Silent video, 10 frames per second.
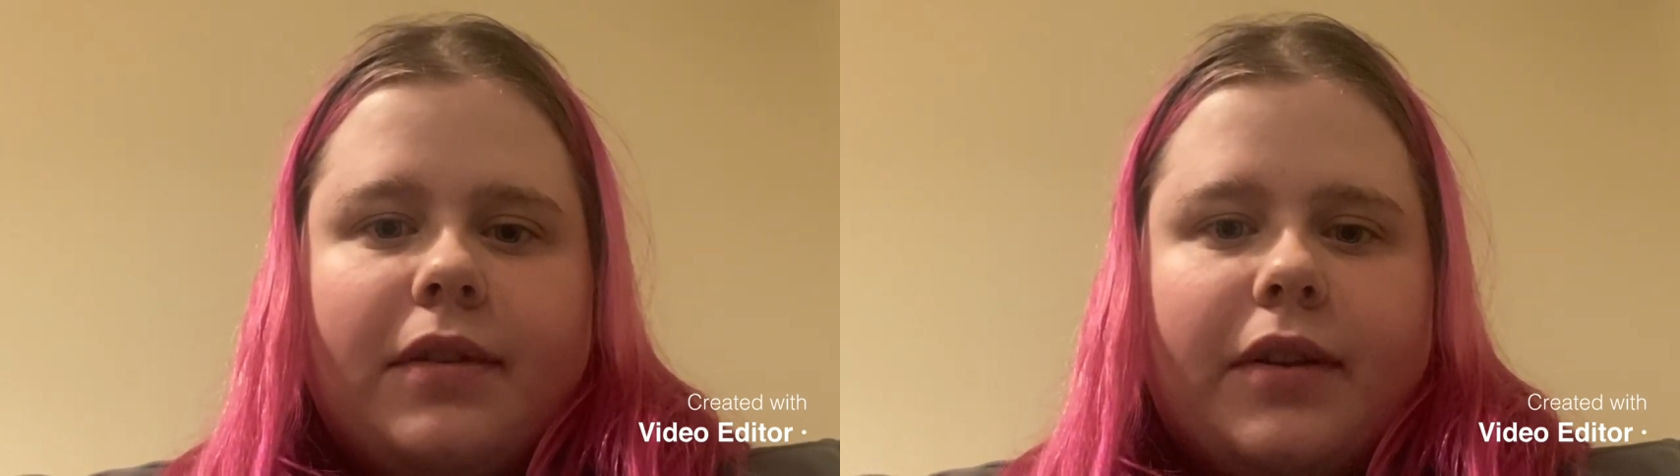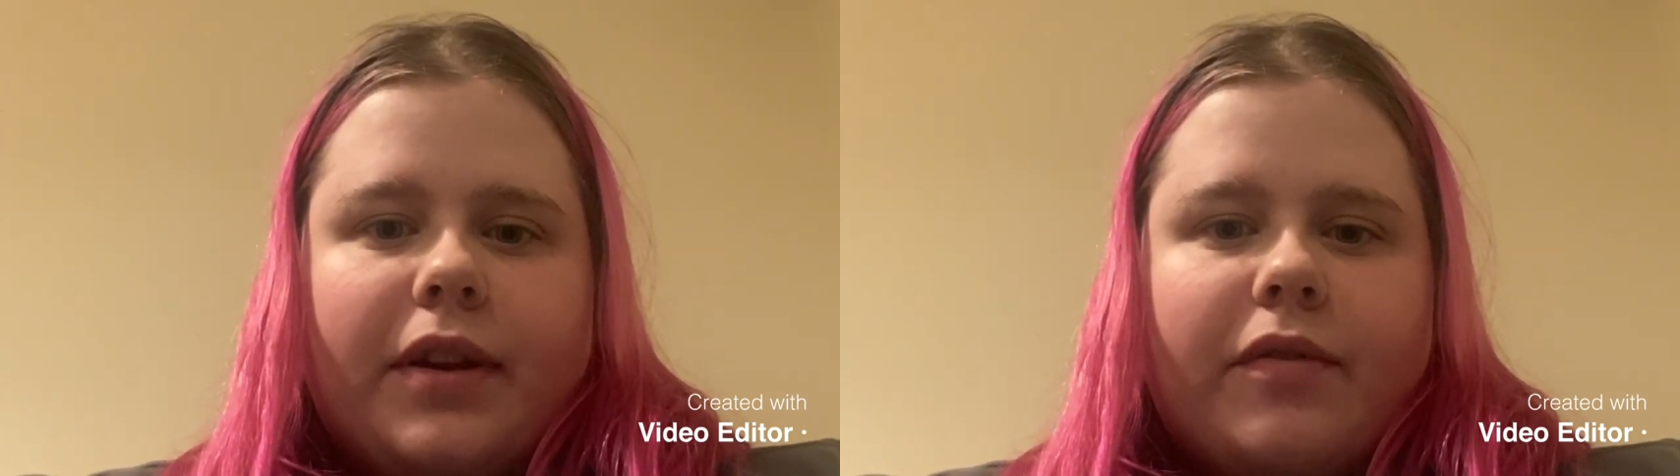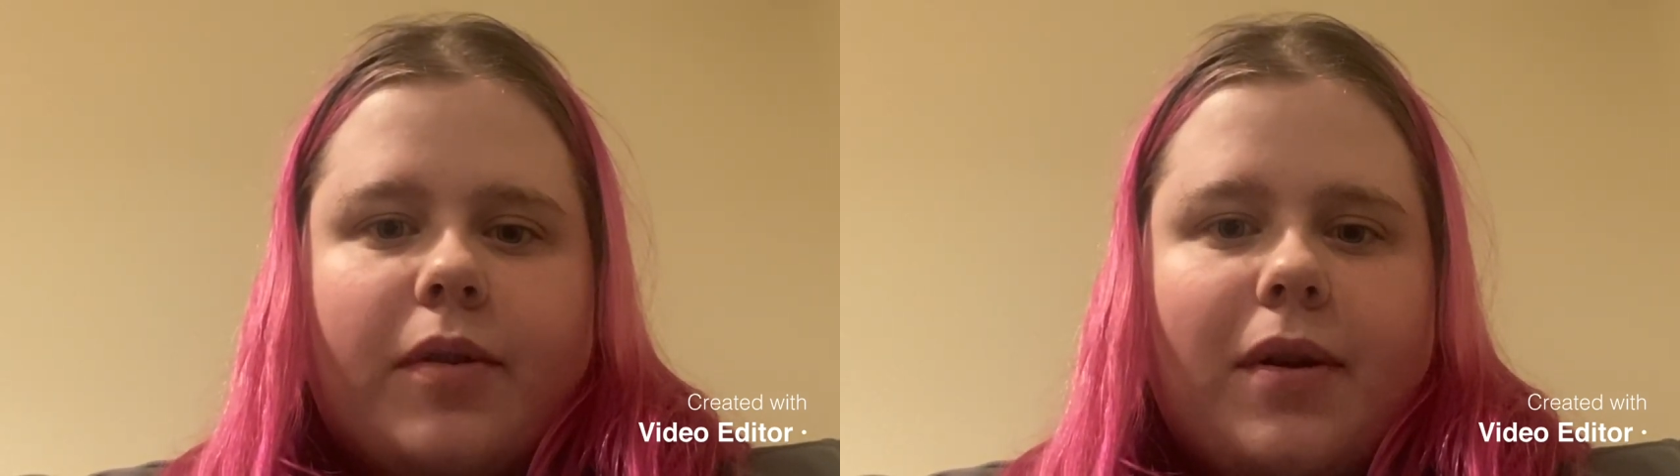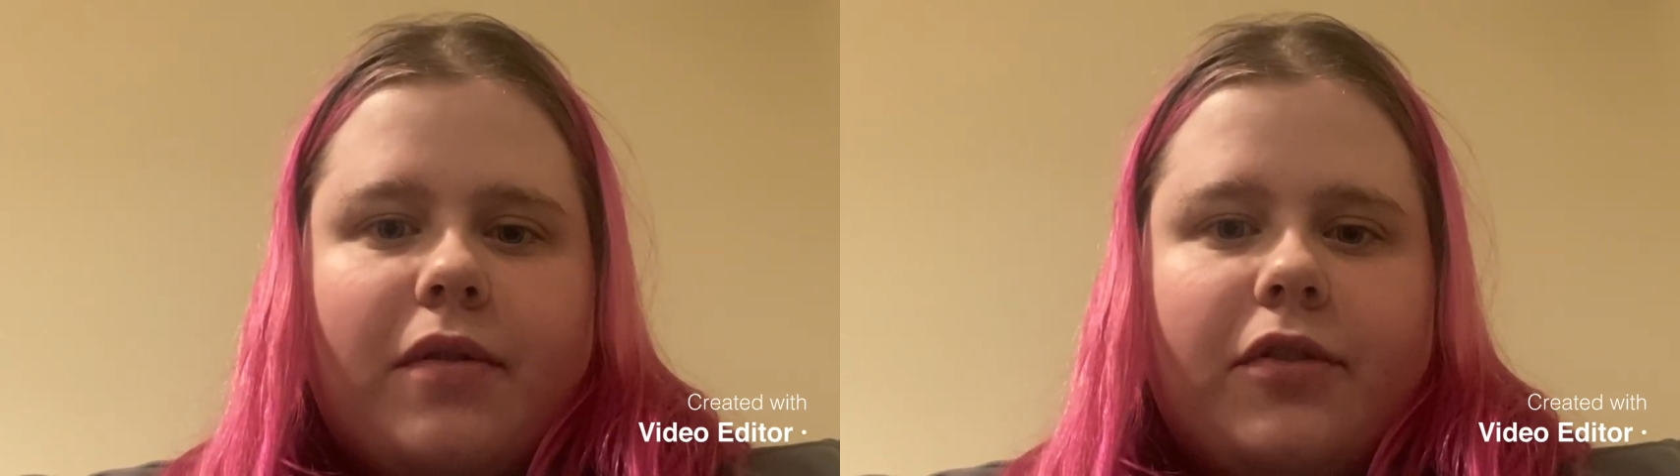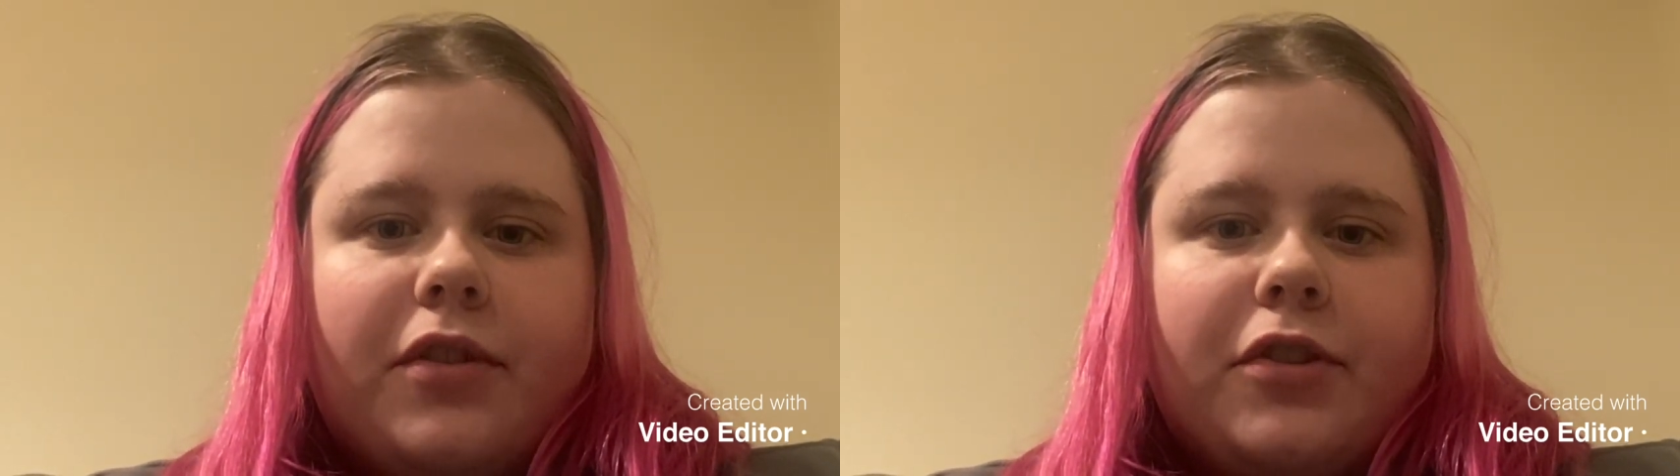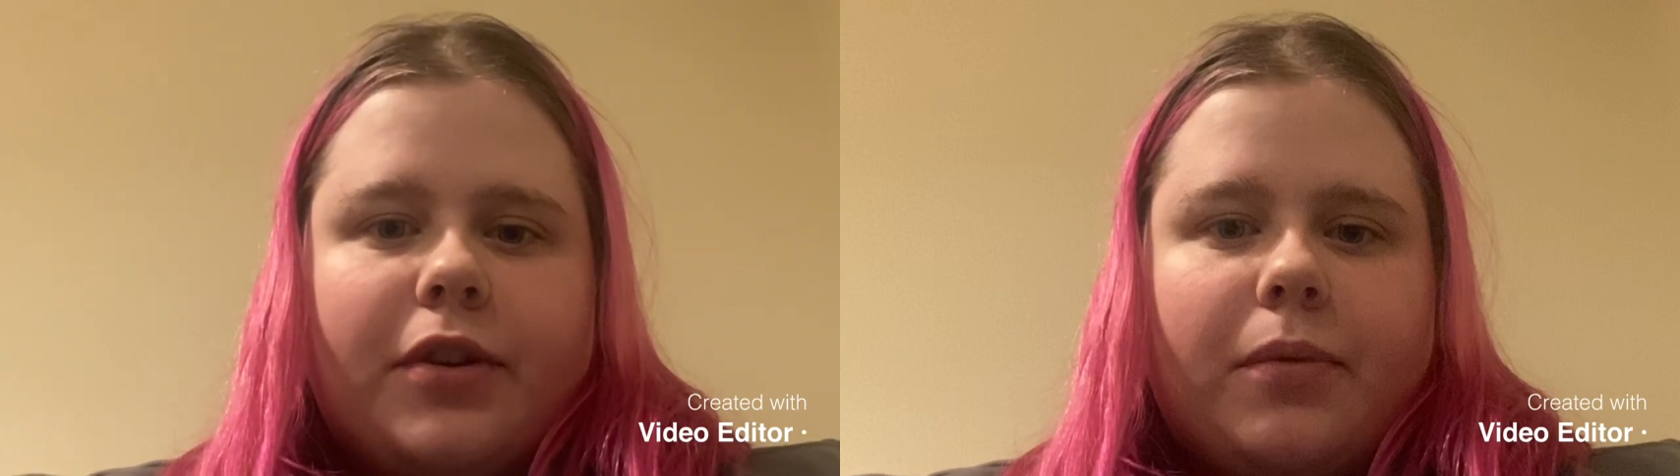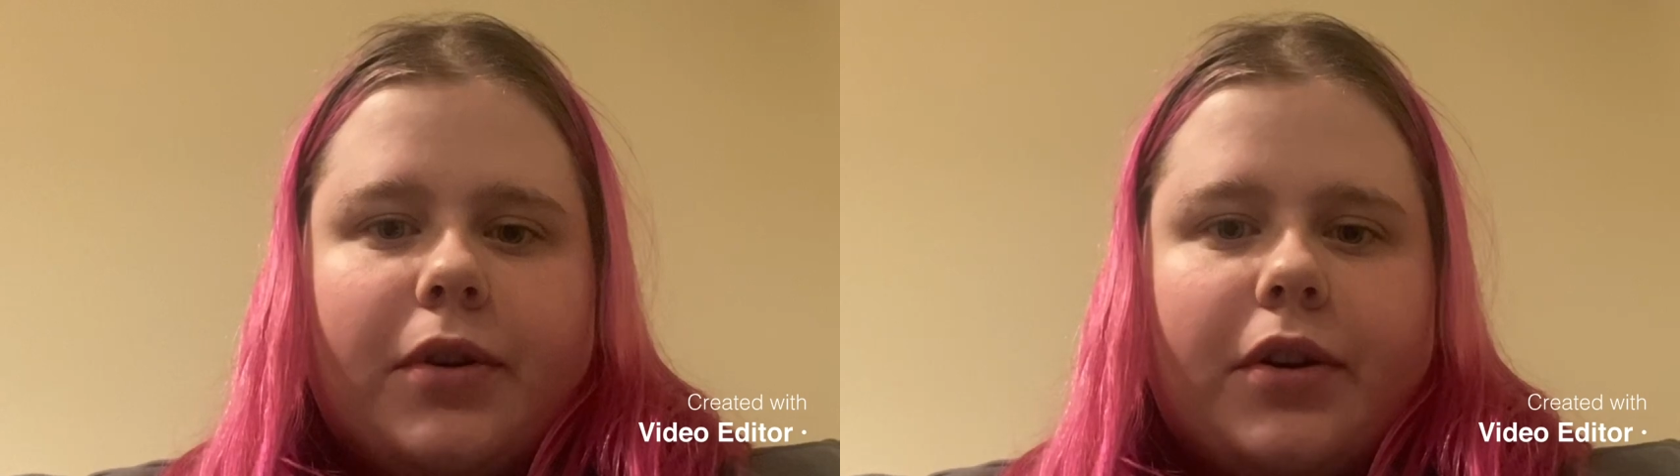So if I went to the shower